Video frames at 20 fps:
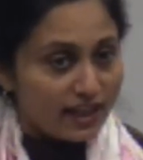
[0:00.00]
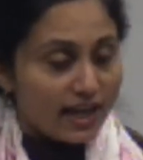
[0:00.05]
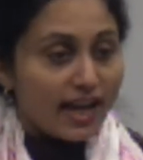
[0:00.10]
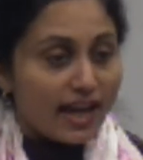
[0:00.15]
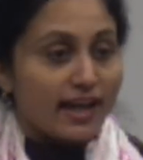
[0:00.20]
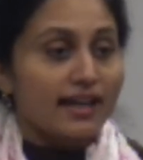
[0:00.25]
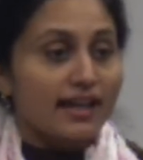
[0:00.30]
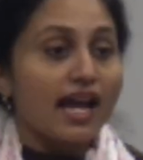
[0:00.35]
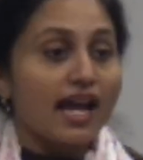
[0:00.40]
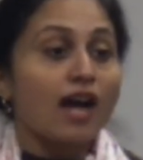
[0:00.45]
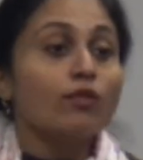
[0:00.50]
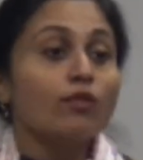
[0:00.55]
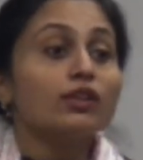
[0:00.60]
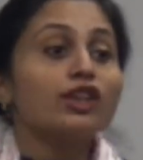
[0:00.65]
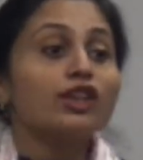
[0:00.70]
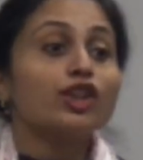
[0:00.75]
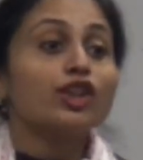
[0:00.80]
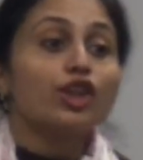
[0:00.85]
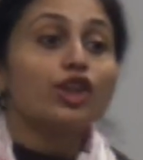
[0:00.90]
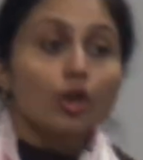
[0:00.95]
and how
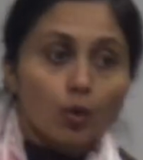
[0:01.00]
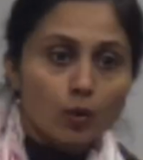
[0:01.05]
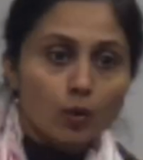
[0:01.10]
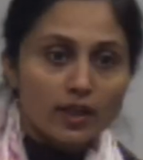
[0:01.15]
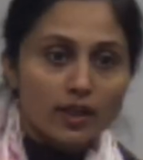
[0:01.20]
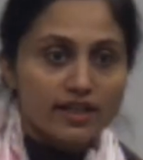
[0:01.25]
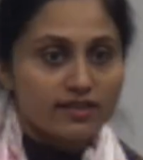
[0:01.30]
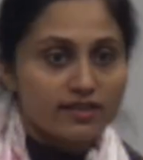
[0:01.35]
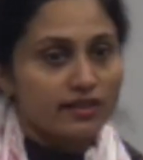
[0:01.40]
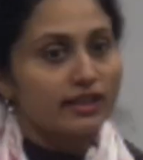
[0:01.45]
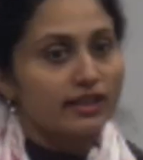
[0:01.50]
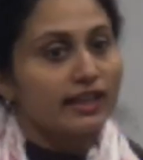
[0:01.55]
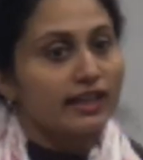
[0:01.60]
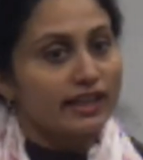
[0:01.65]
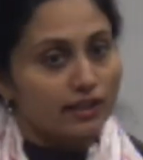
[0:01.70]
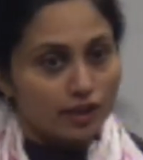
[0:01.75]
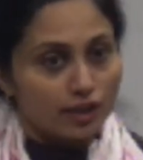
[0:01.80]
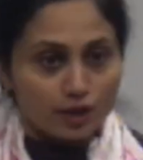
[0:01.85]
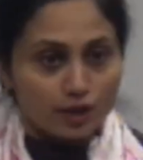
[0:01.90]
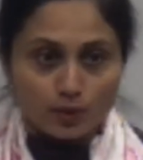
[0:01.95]
Q is
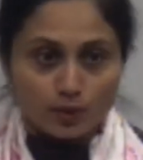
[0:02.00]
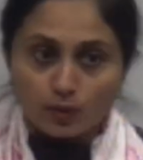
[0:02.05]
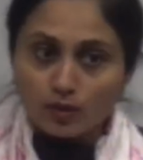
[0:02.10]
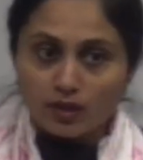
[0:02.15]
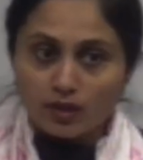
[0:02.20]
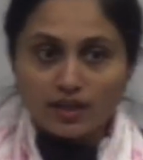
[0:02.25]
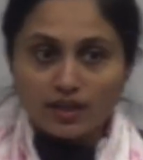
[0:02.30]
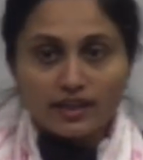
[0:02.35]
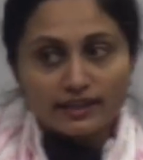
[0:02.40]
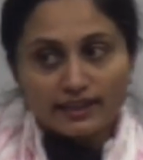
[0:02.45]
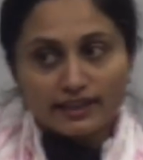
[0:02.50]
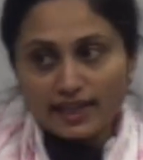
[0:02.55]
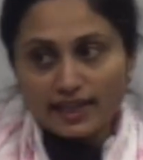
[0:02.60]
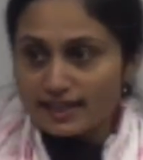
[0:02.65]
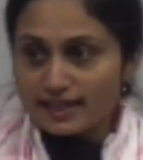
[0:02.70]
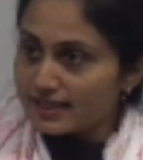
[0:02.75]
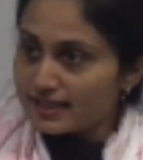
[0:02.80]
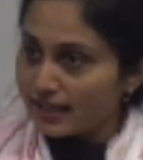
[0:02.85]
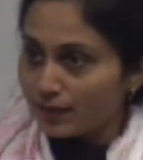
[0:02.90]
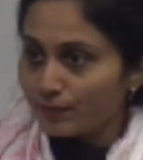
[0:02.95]
related to
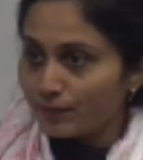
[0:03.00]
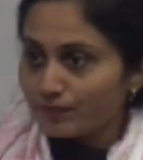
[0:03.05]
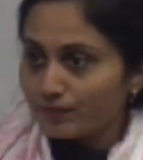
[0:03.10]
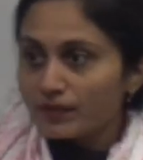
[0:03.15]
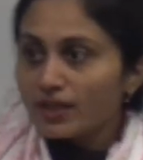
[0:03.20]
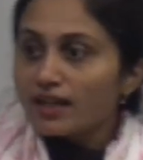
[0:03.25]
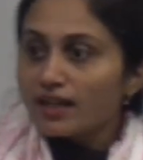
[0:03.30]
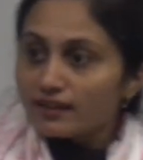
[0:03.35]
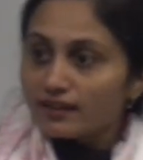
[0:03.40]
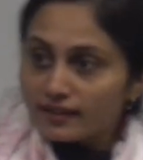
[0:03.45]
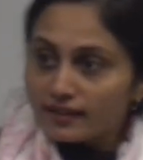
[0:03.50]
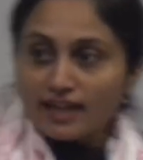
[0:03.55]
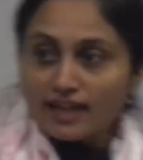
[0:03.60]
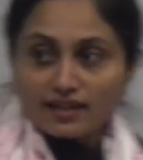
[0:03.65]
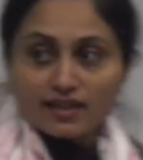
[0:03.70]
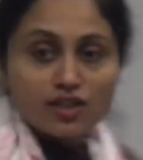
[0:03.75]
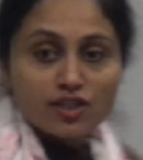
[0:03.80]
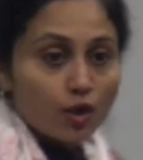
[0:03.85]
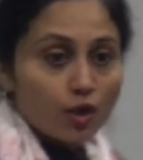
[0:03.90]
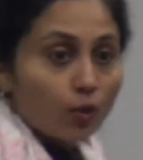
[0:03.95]
Kc. That is
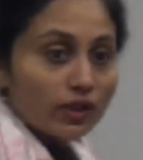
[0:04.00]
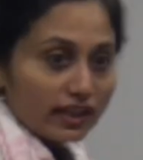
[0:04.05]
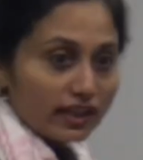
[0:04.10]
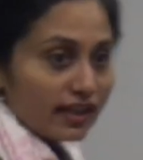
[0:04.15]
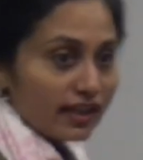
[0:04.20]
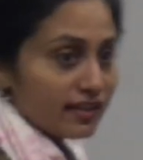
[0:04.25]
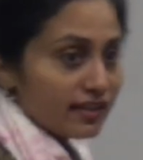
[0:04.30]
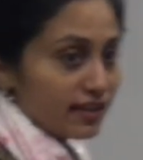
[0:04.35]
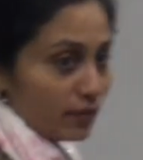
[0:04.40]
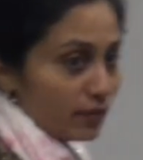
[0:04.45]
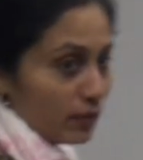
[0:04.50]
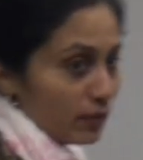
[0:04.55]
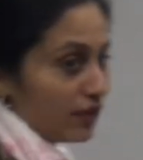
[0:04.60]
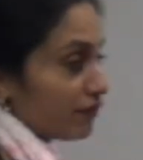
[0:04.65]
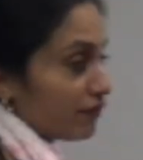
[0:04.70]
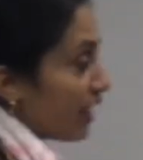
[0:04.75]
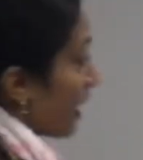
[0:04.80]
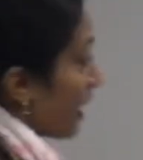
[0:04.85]
the only thing that we've done,